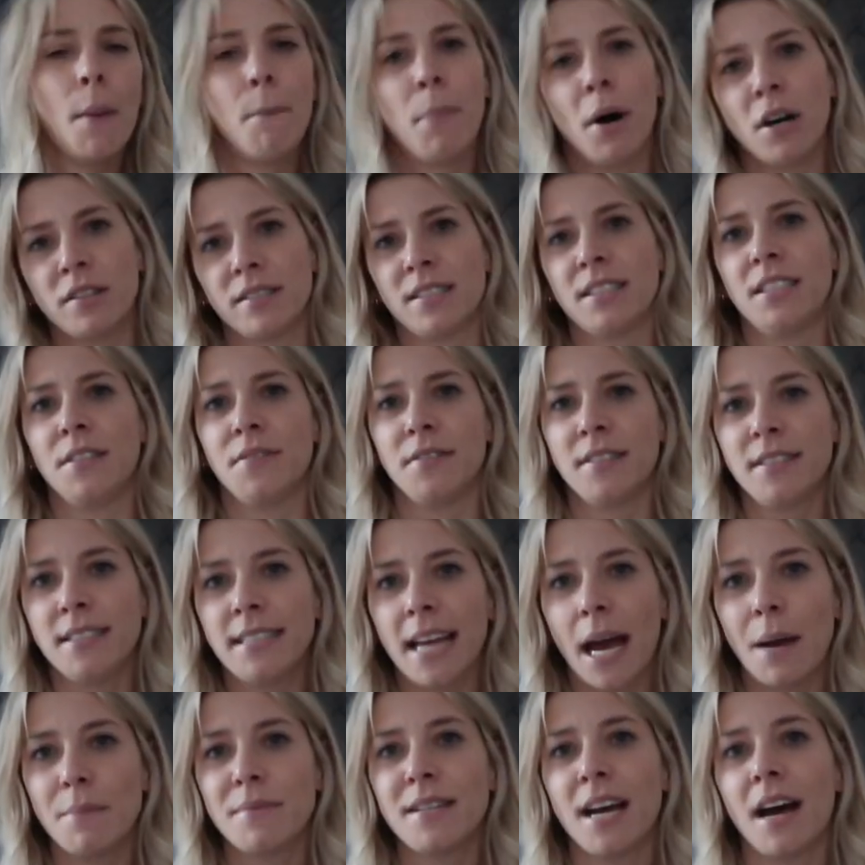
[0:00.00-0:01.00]
positive
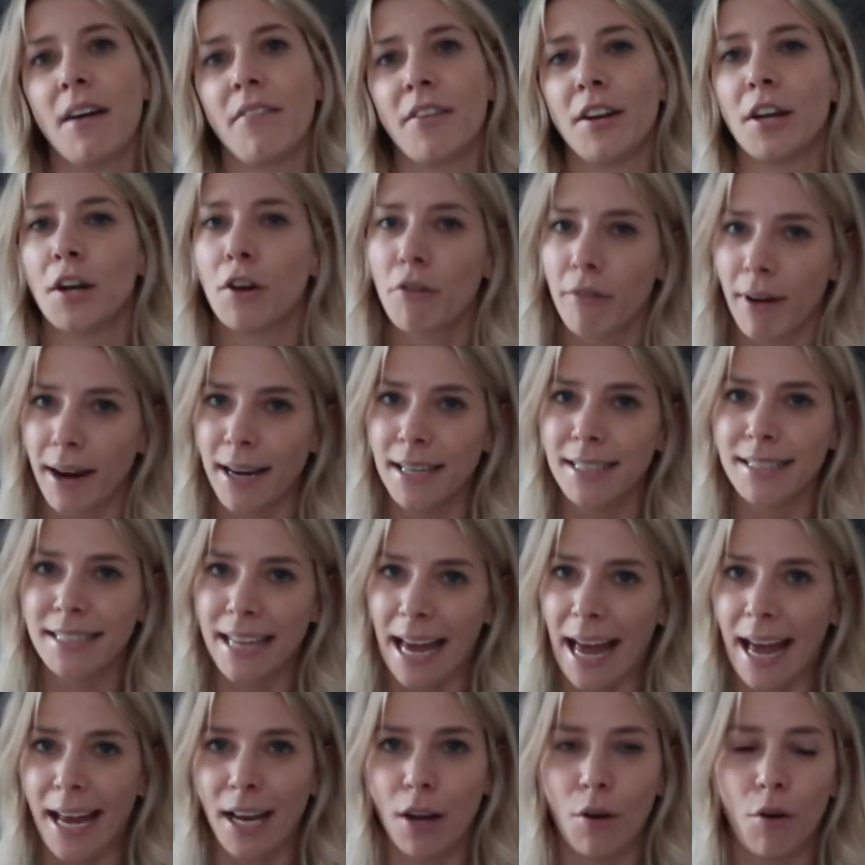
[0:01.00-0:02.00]
step to having a great
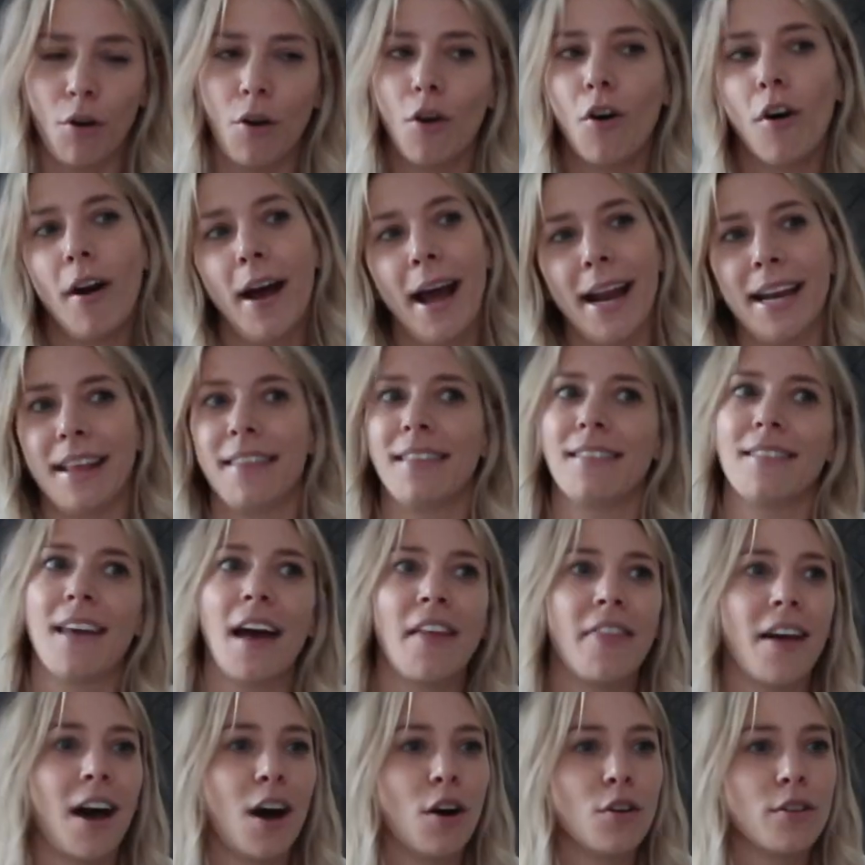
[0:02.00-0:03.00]
day or anything
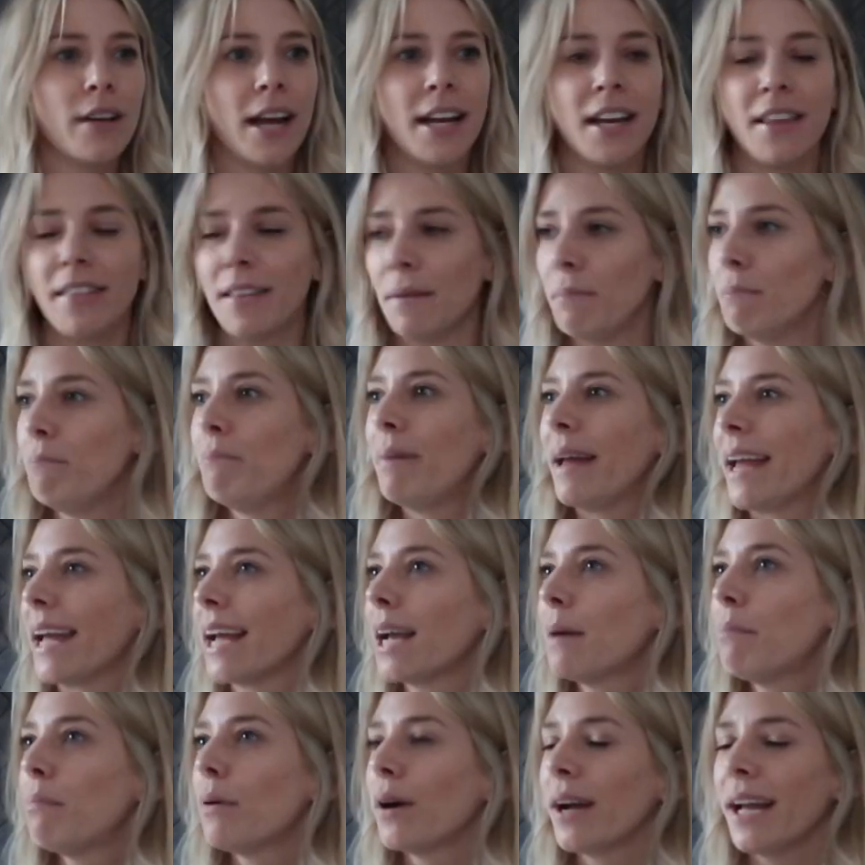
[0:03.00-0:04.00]
like that, or anything
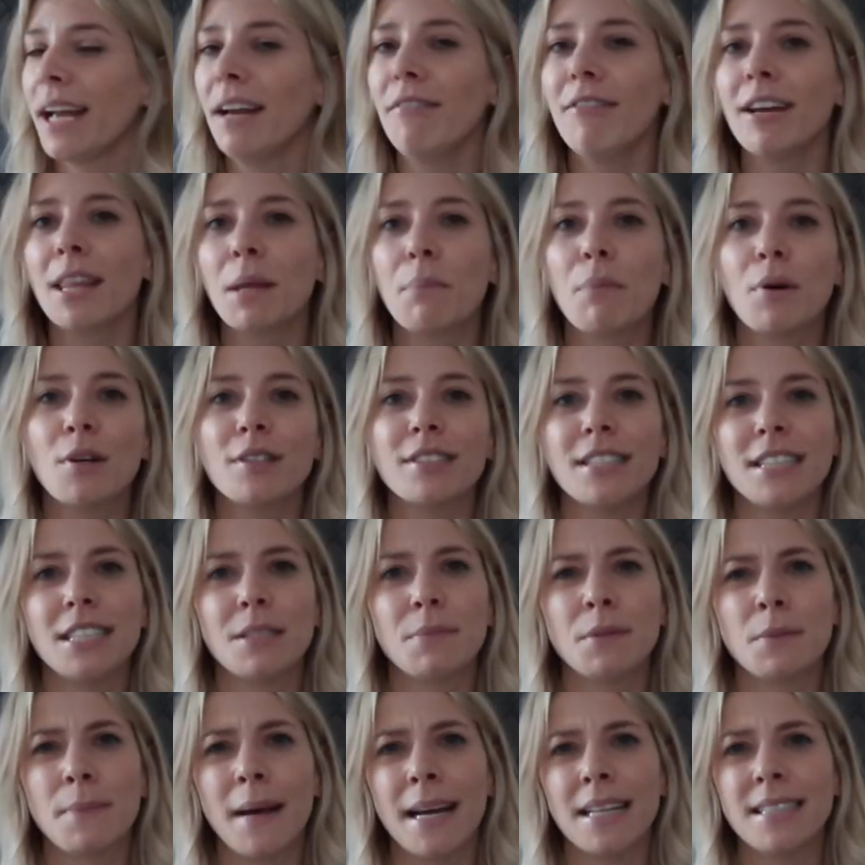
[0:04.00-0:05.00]
big, but he really puts it
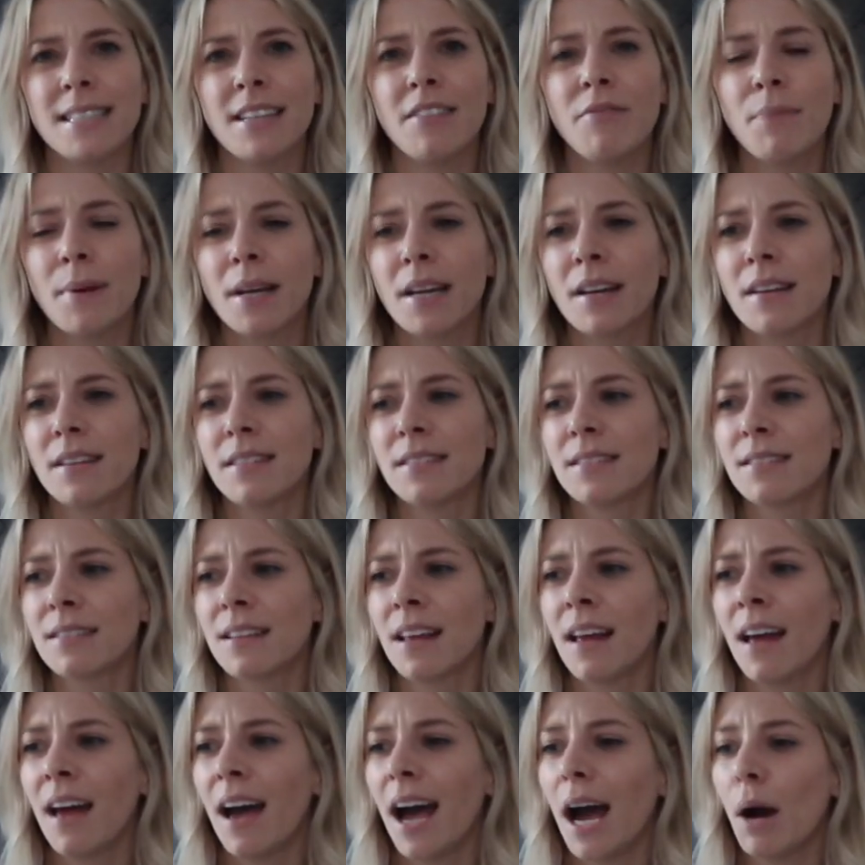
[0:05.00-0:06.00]
into perspective, because
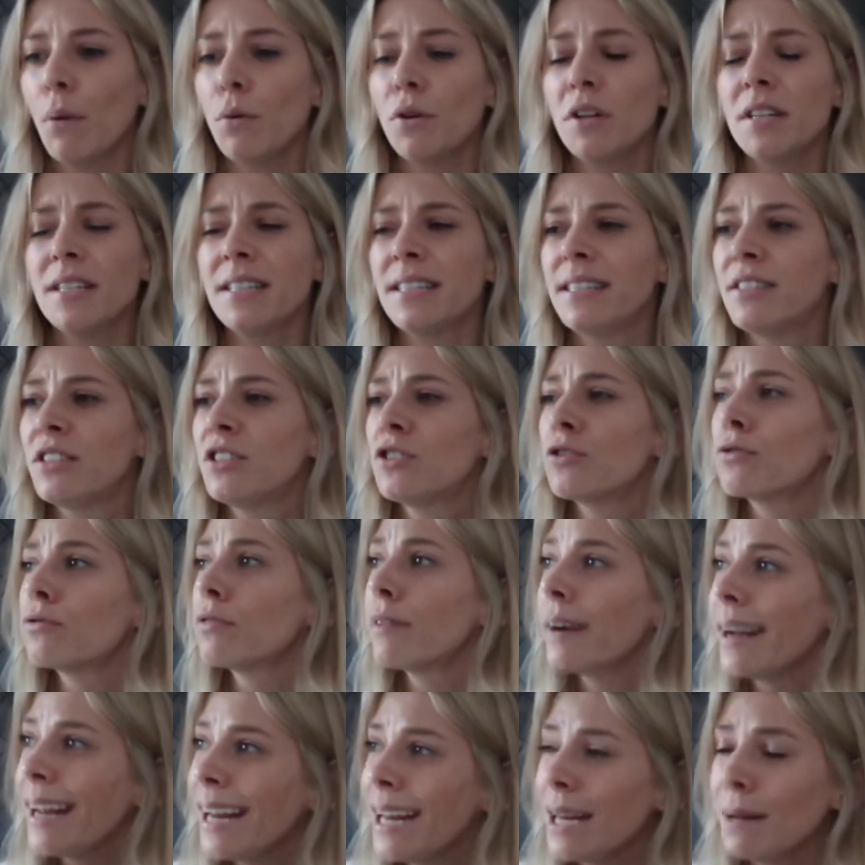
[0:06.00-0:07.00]
I wouldn't
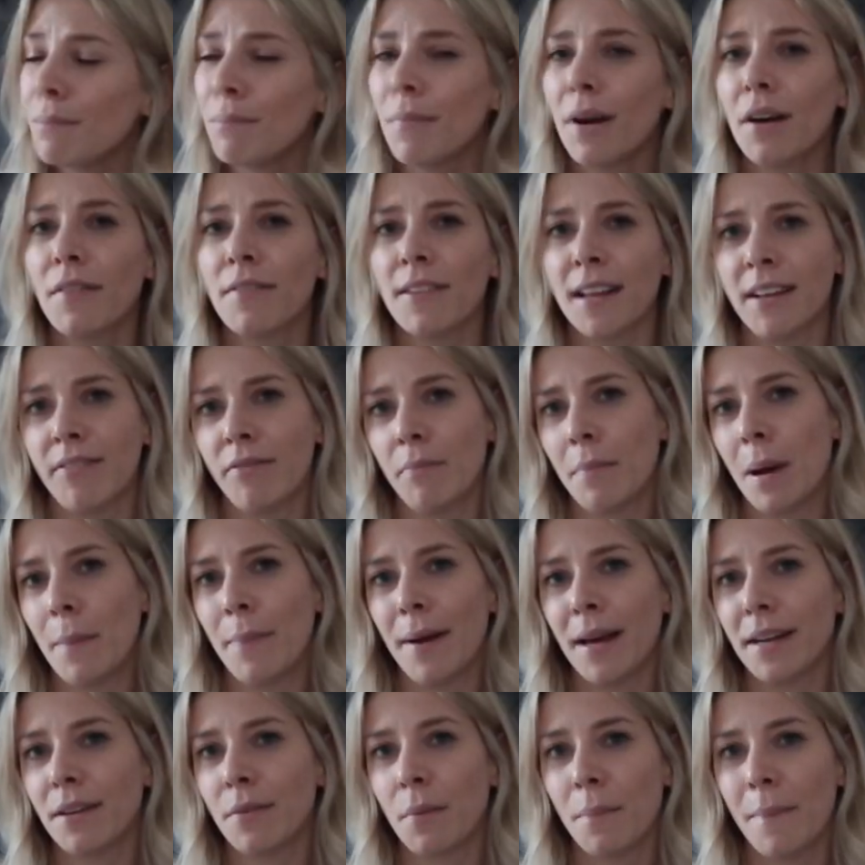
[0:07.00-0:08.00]
dream of leaving my
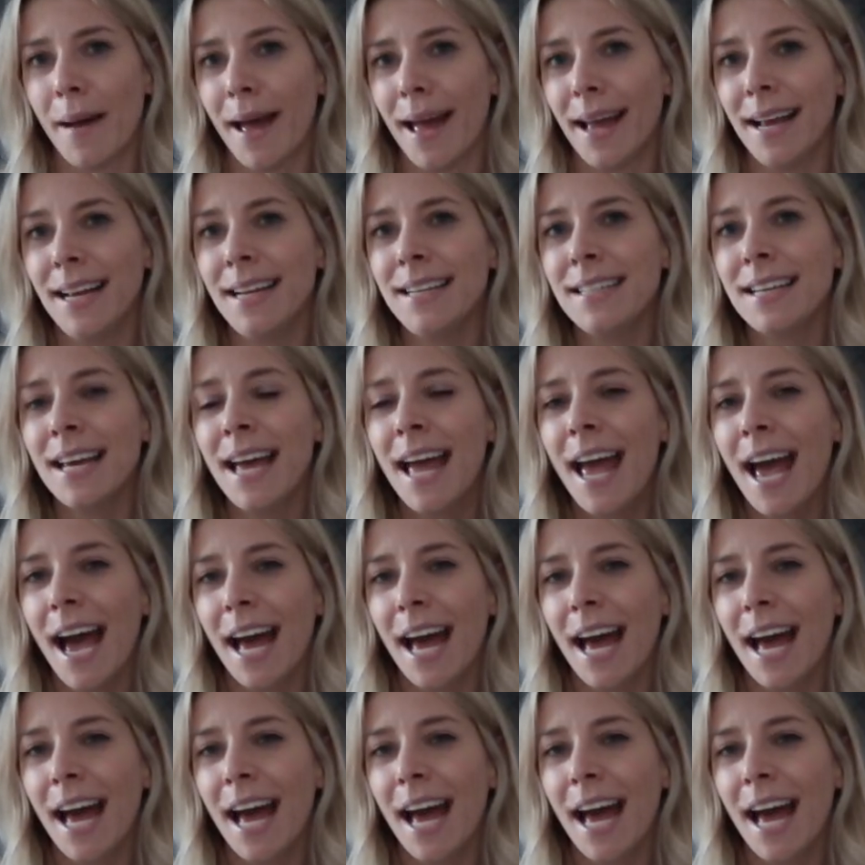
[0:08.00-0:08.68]
bed unmade,